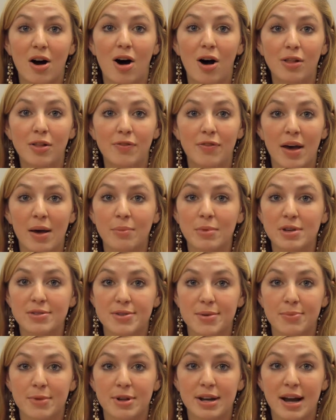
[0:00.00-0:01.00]
all the families
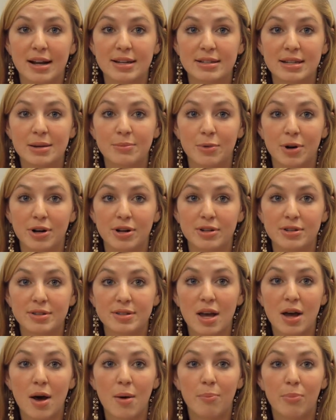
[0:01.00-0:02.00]
from the 19
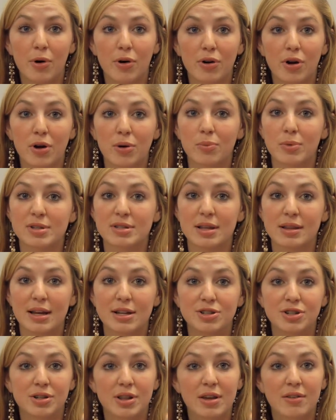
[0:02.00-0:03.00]
murders Bulger was
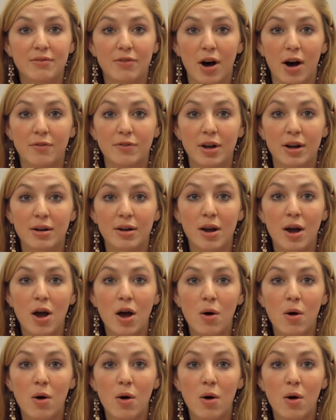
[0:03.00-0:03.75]
allegedly involved in